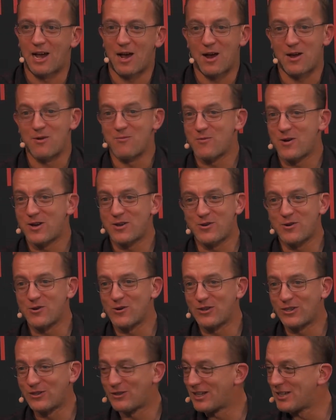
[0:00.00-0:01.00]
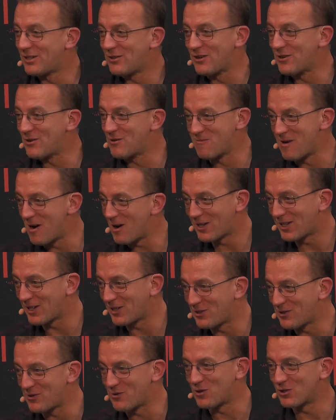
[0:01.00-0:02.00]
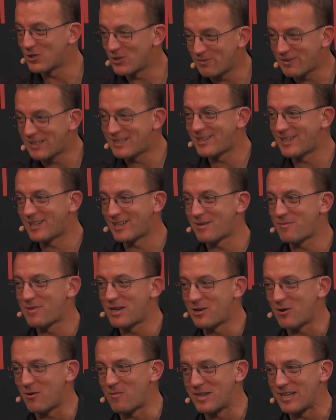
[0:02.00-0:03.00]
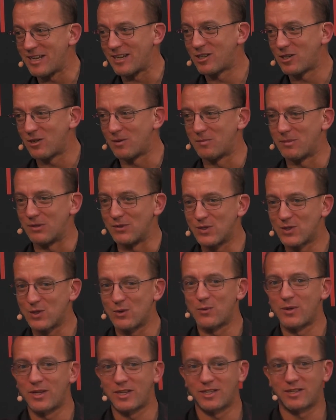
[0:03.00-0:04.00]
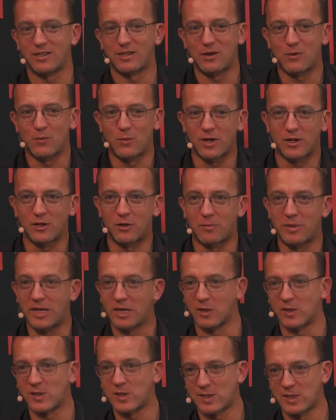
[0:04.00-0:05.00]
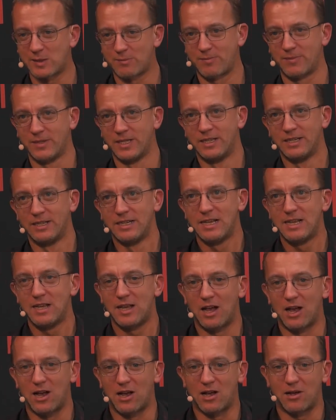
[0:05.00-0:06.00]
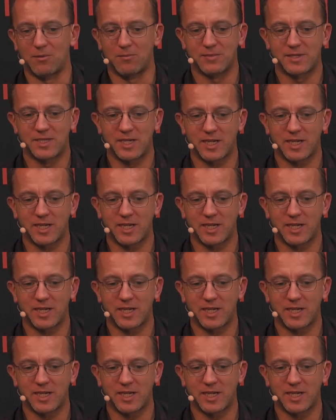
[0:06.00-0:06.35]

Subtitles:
And when you're the leader in your market, you automatically become the incumbent. So we're the biggest ticket.